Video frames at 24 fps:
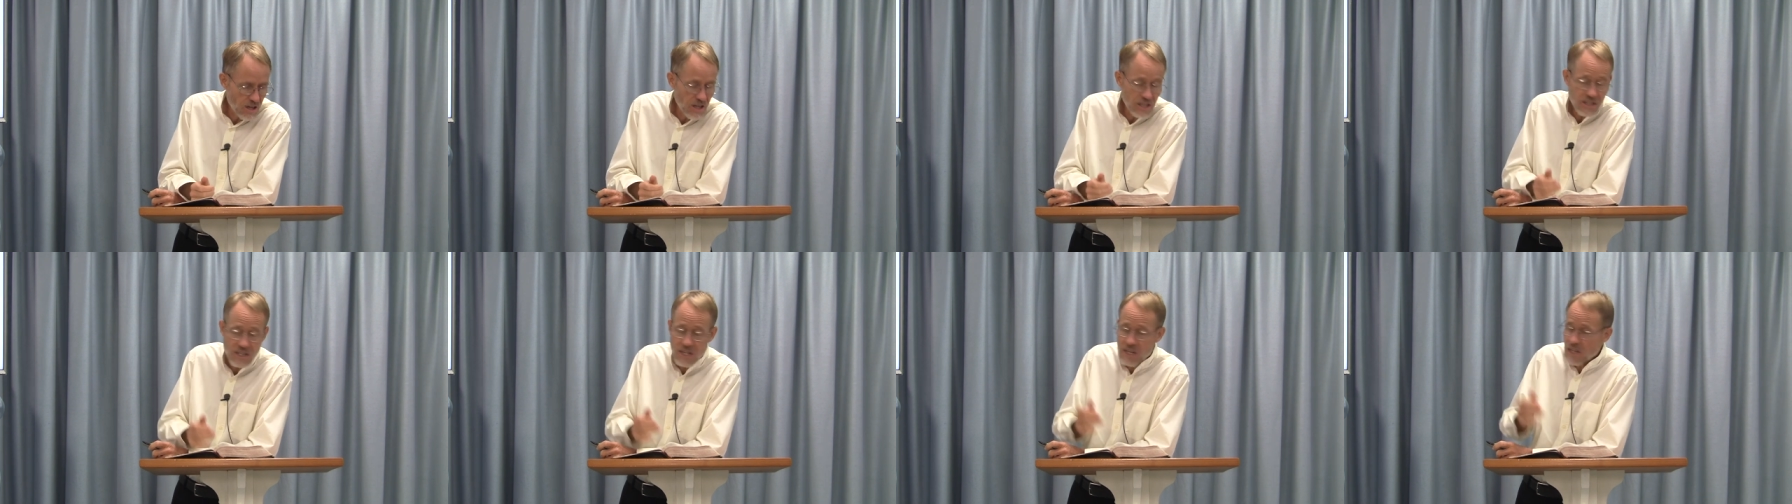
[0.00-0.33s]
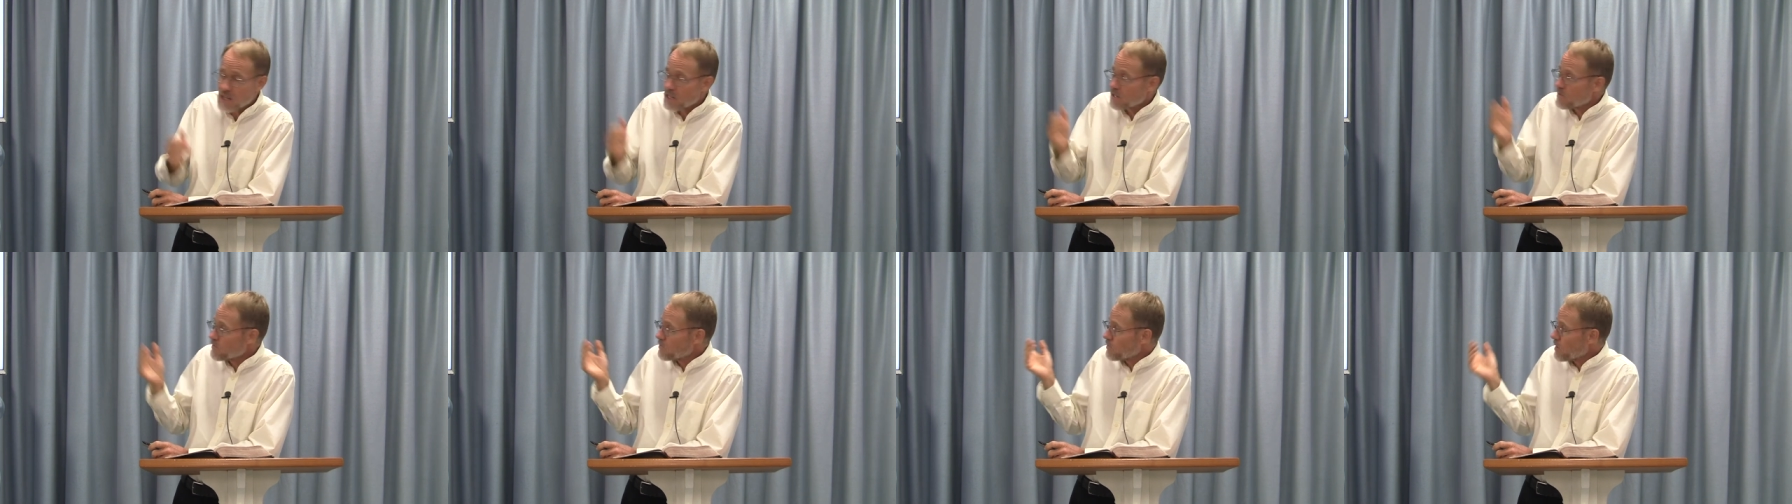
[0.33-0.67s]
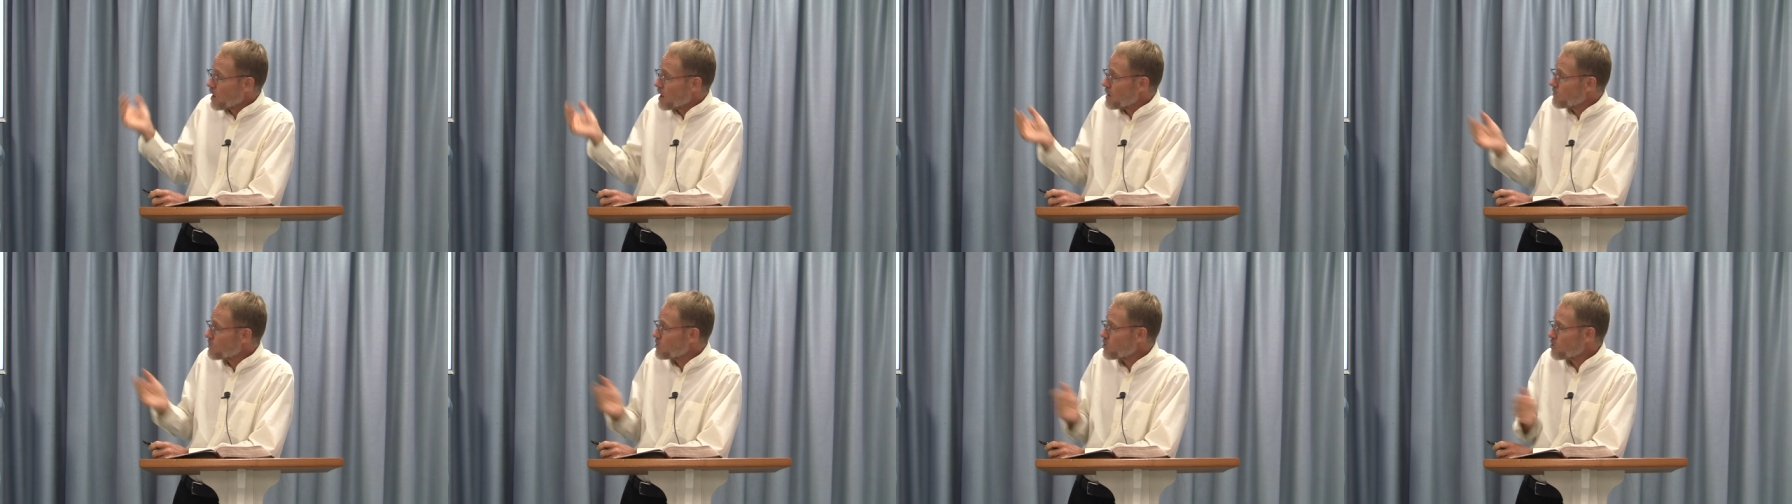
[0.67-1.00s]
again in
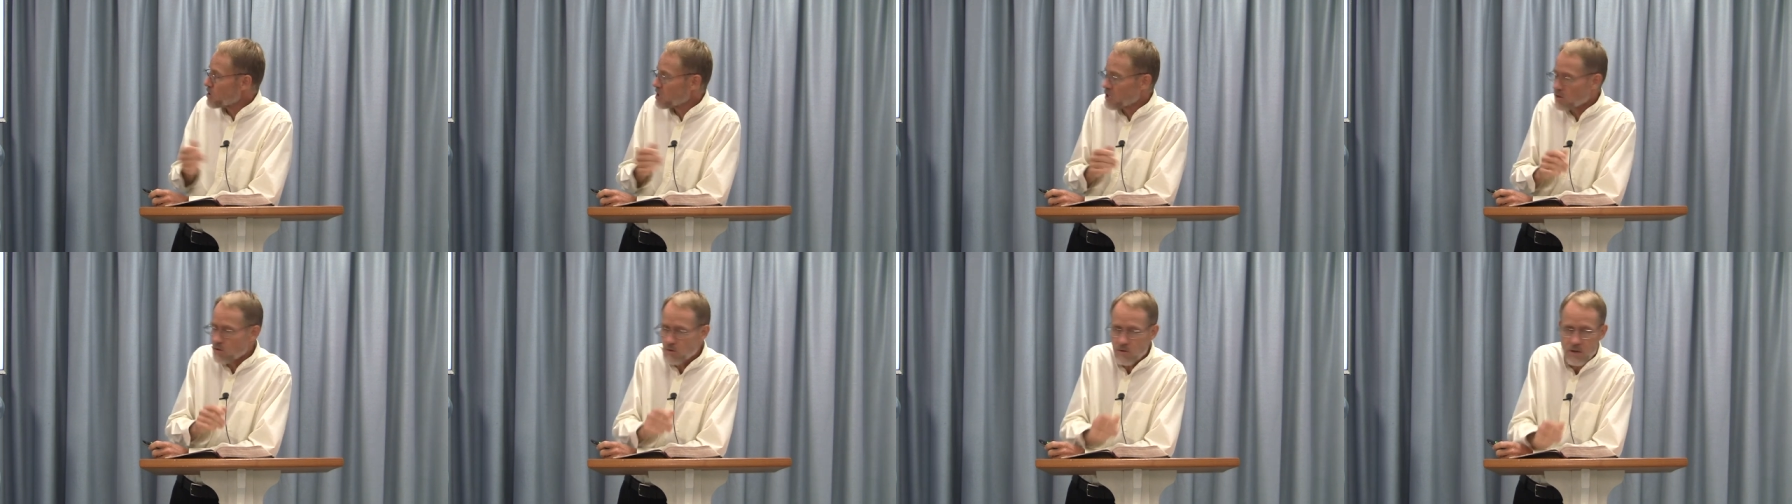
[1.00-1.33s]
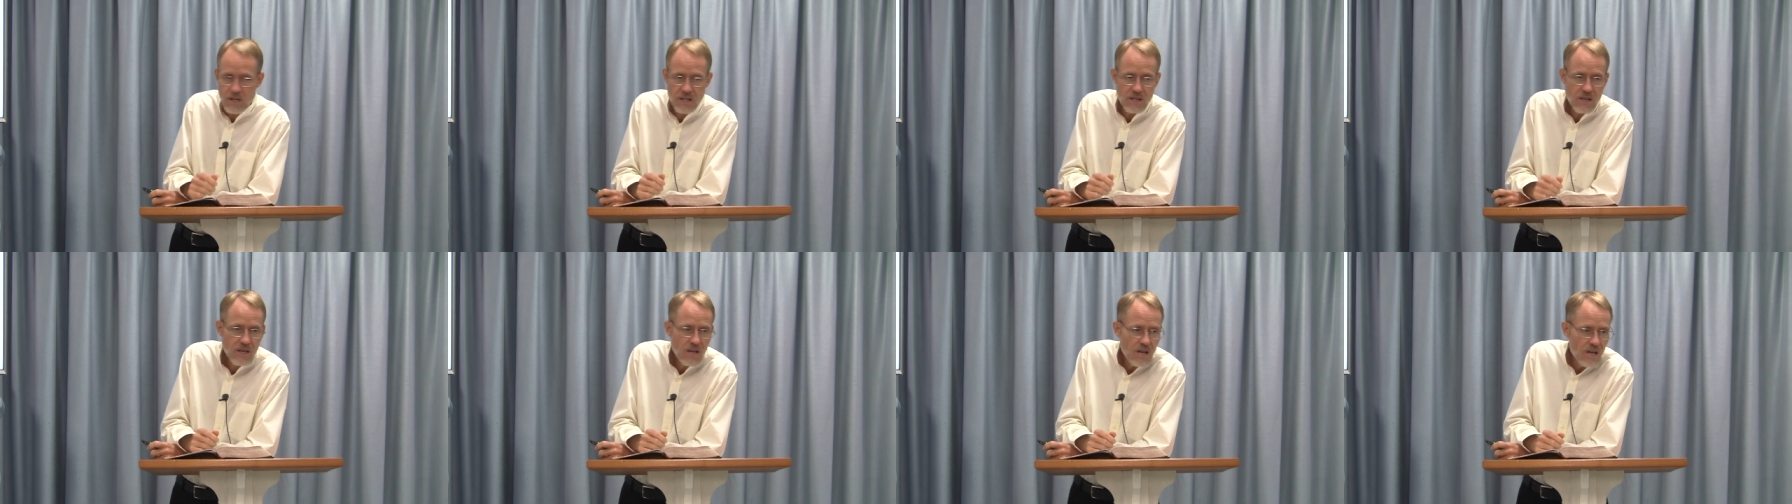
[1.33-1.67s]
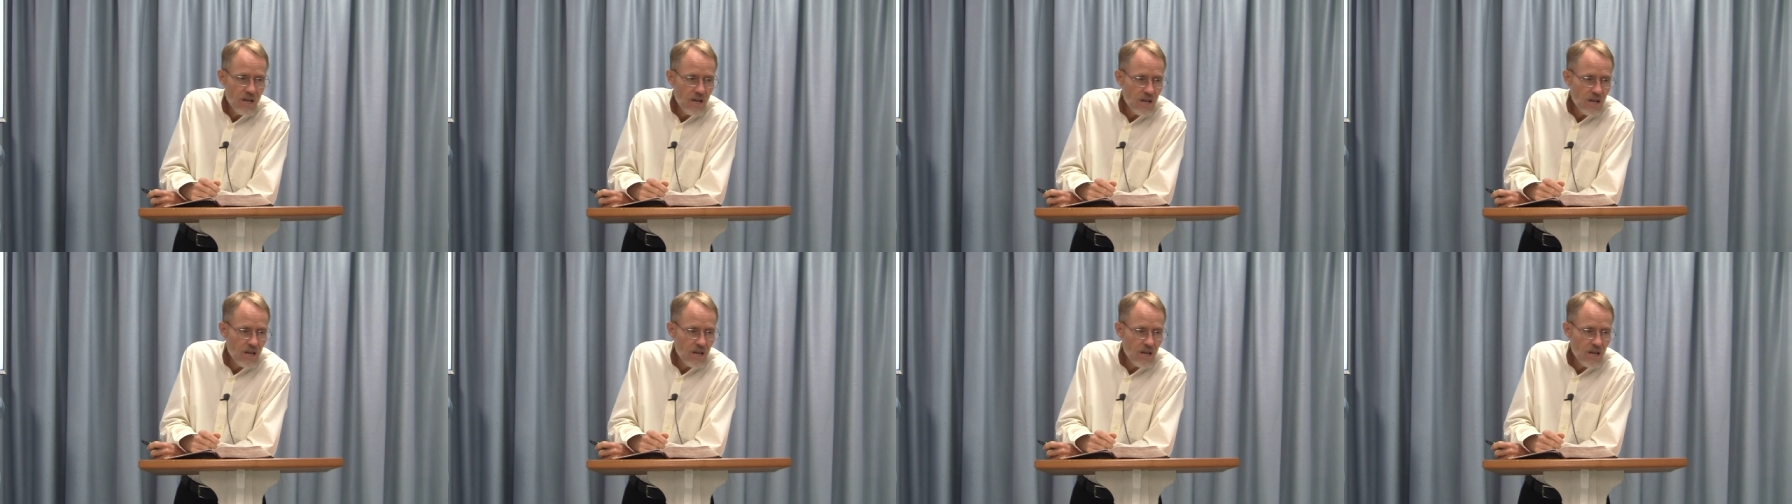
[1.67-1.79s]
533.